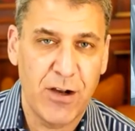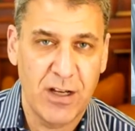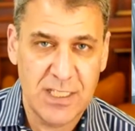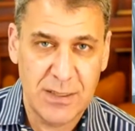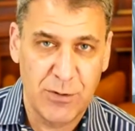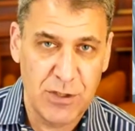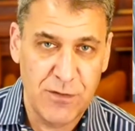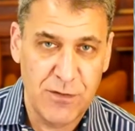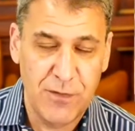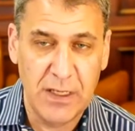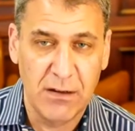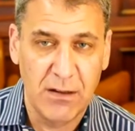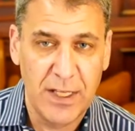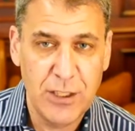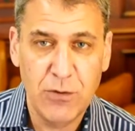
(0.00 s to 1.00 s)
customers
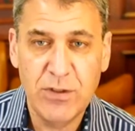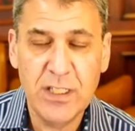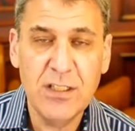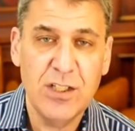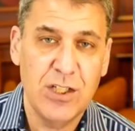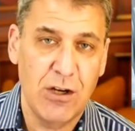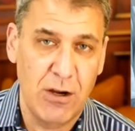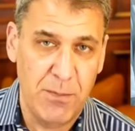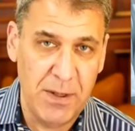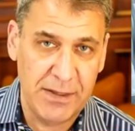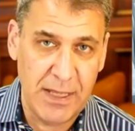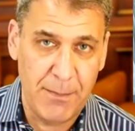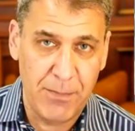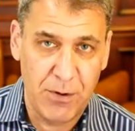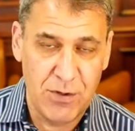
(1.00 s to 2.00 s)
feel and you didn't cherry pick
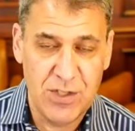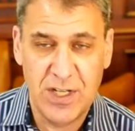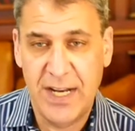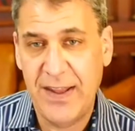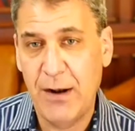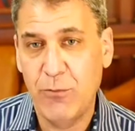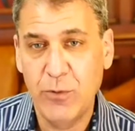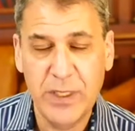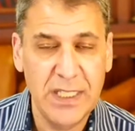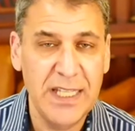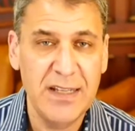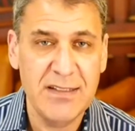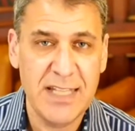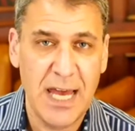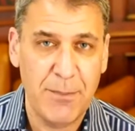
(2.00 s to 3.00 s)
that person and that
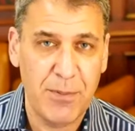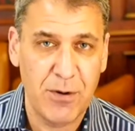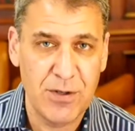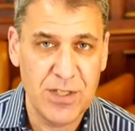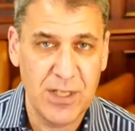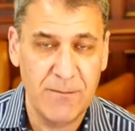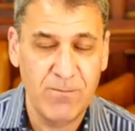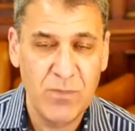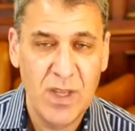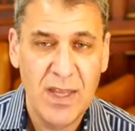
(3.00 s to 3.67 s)
really is that person,